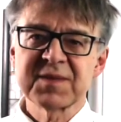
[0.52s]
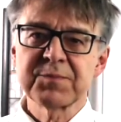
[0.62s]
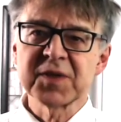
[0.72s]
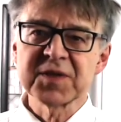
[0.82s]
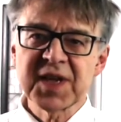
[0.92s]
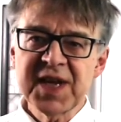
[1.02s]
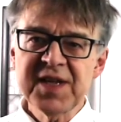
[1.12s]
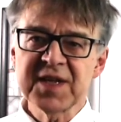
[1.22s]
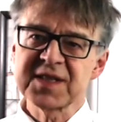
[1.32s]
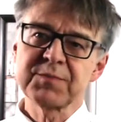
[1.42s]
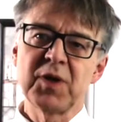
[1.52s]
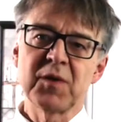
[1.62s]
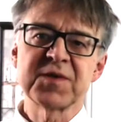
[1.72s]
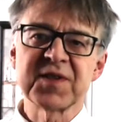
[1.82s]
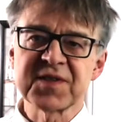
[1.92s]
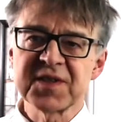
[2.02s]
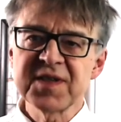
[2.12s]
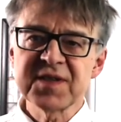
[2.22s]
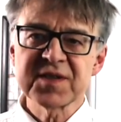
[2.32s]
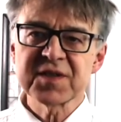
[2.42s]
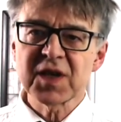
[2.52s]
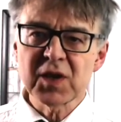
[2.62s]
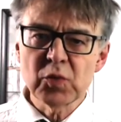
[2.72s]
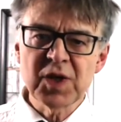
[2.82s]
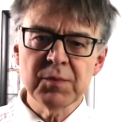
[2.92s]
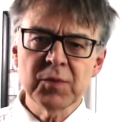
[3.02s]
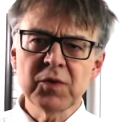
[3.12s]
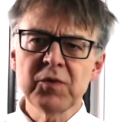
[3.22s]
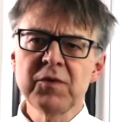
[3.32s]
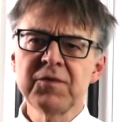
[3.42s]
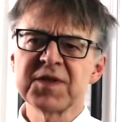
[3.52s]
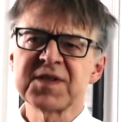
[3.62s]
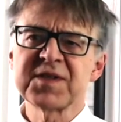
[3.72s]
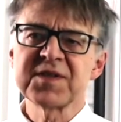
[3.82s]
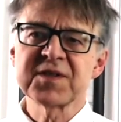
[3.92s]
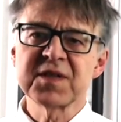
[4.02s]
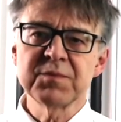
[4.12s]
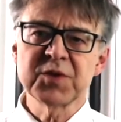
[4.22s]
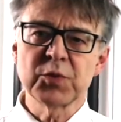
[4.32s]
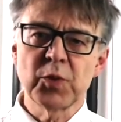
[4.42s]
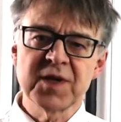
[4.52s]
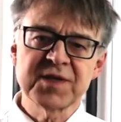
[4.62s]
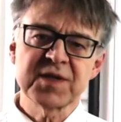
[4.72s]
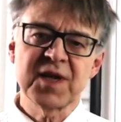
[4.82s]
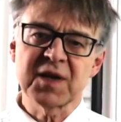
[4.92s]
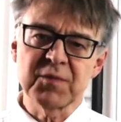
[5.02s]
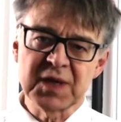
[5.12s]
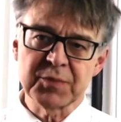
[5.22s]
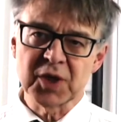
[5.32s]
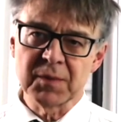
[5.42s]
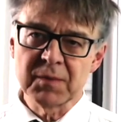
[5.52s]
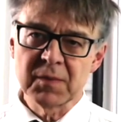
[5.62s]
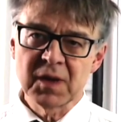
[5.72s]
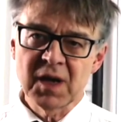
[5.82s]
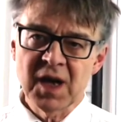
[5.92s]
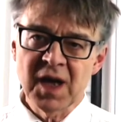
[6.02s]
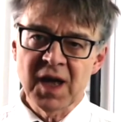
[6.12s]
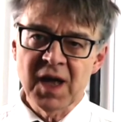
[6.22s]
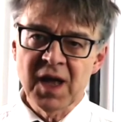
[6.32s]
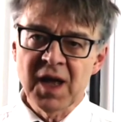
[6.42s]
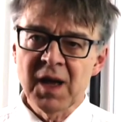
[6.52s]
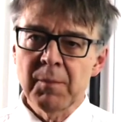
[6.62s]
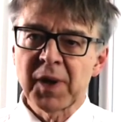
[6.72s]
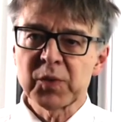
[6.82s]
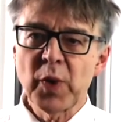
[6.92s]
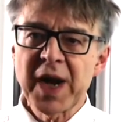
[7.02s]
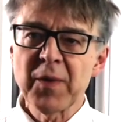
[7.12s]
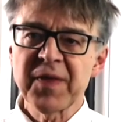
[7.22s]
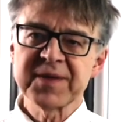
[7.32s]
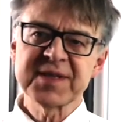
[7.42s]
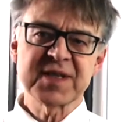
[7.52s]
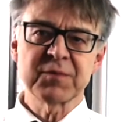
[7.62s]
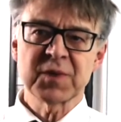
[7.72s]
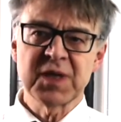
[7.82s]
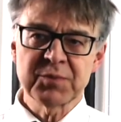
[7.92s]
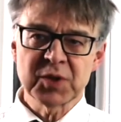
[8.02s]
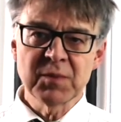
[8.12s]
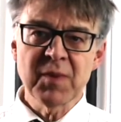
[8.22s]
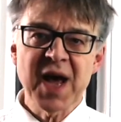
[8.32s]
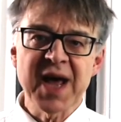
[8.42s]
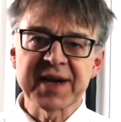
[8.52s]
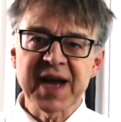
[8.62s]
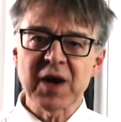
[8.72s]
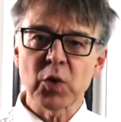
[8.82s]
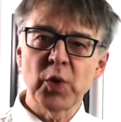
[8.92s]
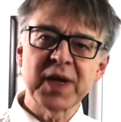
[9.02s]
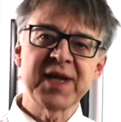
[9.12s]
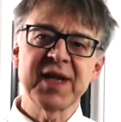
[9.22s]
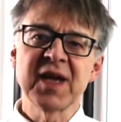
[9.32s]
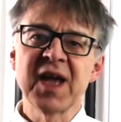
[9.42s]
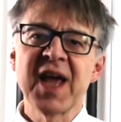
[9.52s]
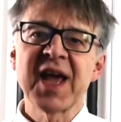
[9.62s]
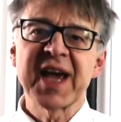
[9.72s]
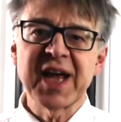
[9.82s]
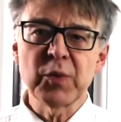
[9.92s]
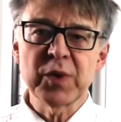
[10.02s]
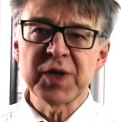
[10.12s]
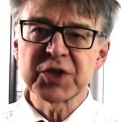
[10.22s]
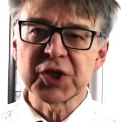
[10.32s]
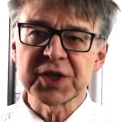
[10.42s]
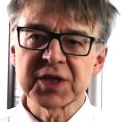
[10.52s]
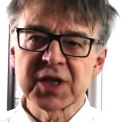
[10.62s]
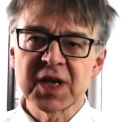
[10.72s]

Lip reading: spontaneous processes only move a system towards equilibrium. But where is this equilibrium and how quickly can we reach it?